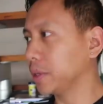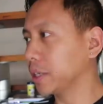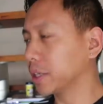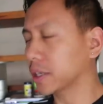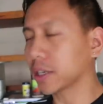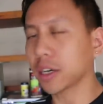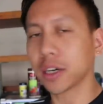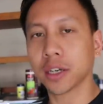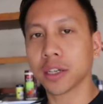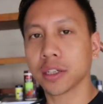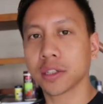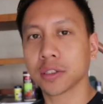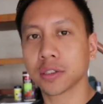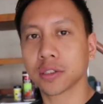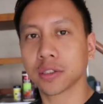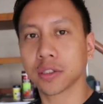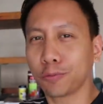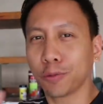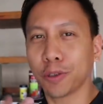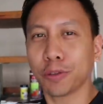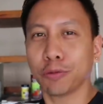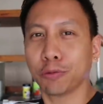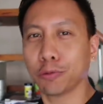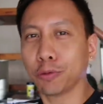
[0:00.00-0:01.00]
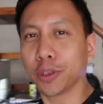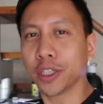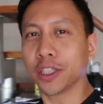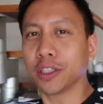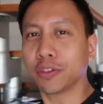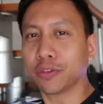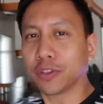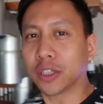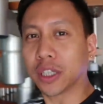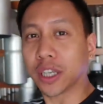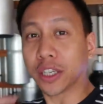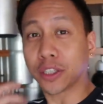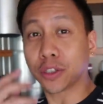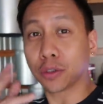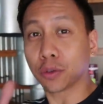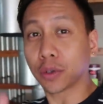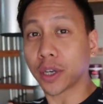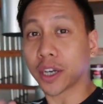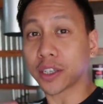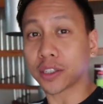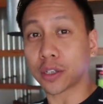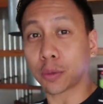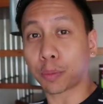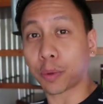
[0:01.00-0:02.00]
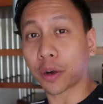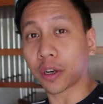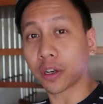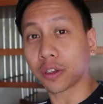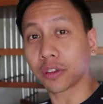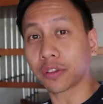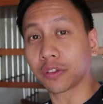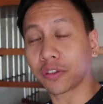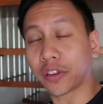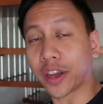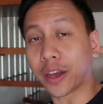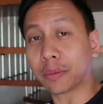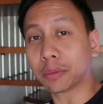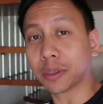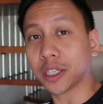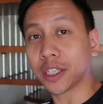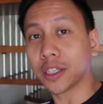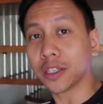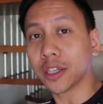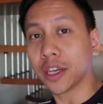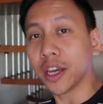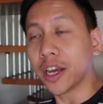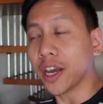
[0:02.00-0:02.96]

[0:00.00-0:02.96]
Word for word: because we really feel like you guys are part of the family.